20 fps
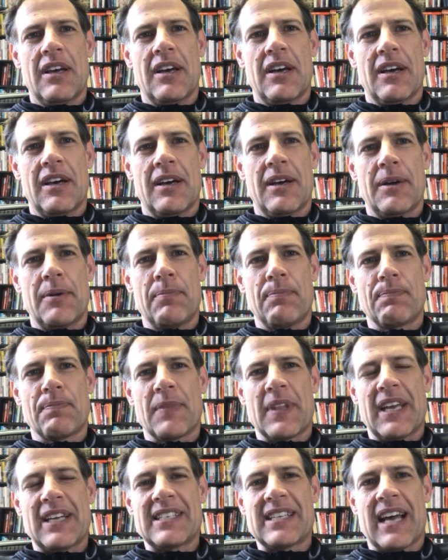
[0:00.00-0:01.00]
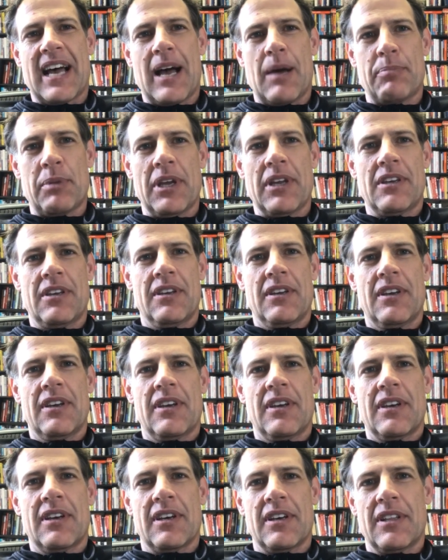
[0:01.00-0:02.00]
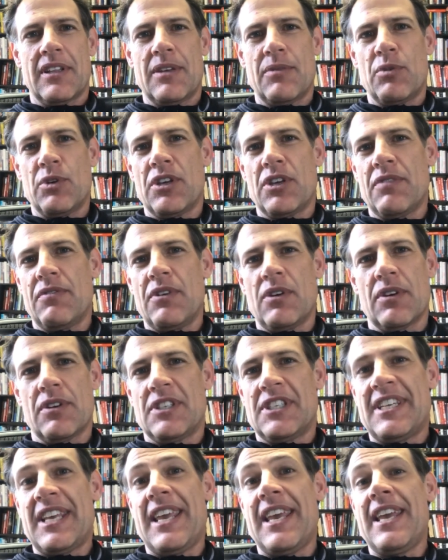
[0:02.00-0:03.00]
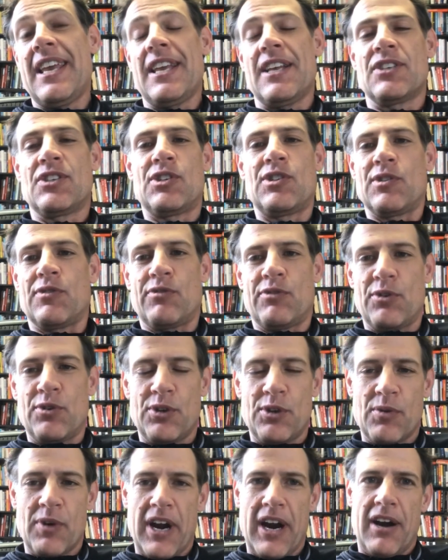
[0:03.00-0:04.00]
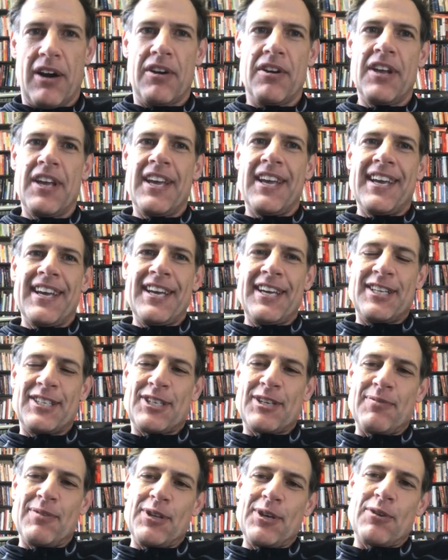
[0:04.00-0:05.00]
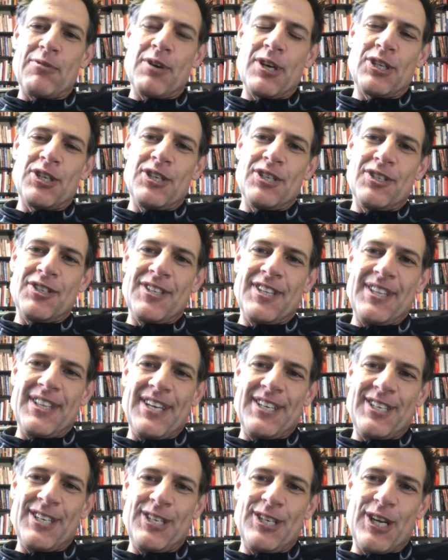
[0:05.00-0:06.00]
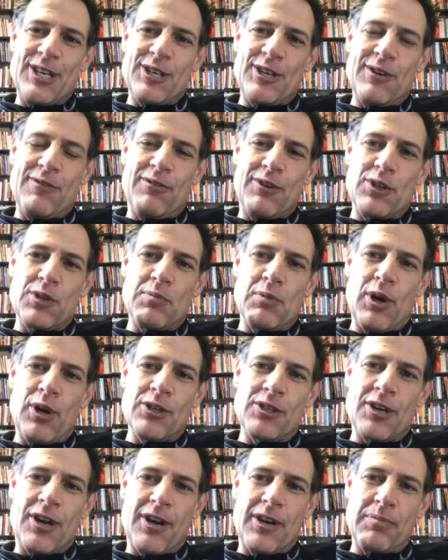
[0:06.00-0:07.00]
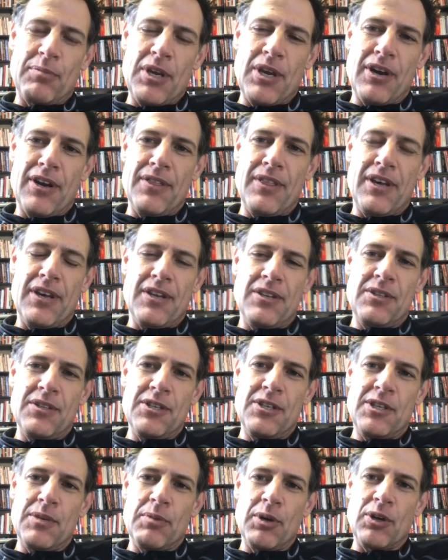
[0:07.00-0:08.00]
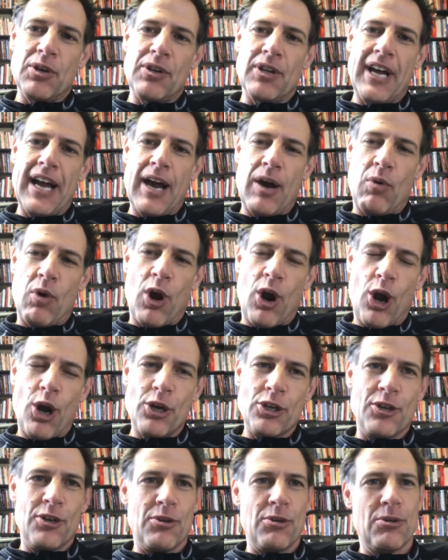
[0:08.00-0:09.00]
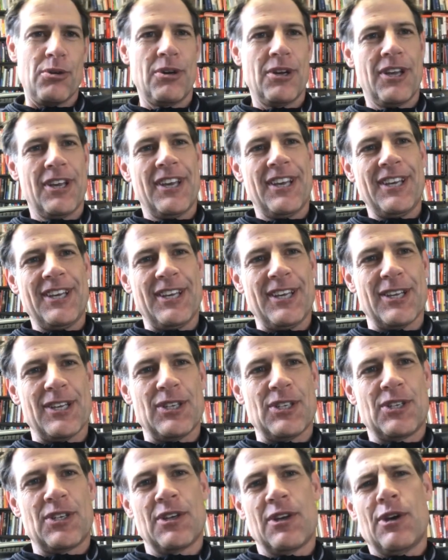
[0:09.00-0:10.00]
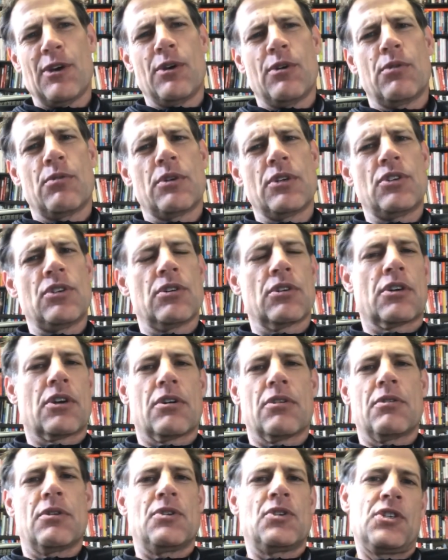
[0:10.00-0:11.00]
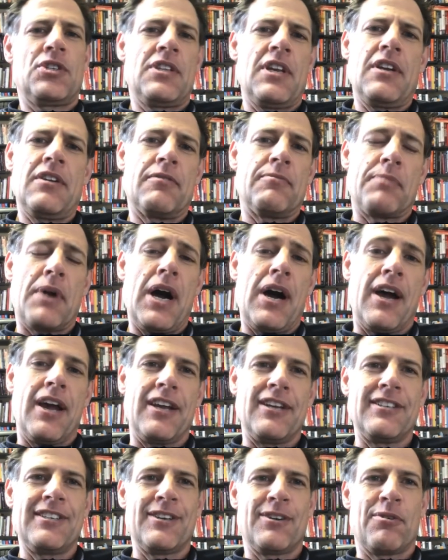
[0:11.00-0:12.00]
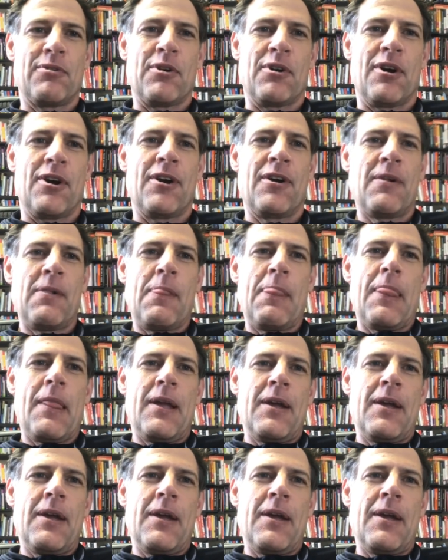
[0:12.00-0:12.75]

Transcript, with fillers: a topic that will give you a taste of who you are. And some of the questions that they suggested for small talk beyond the typical how are you is, what's your current state of mind? Or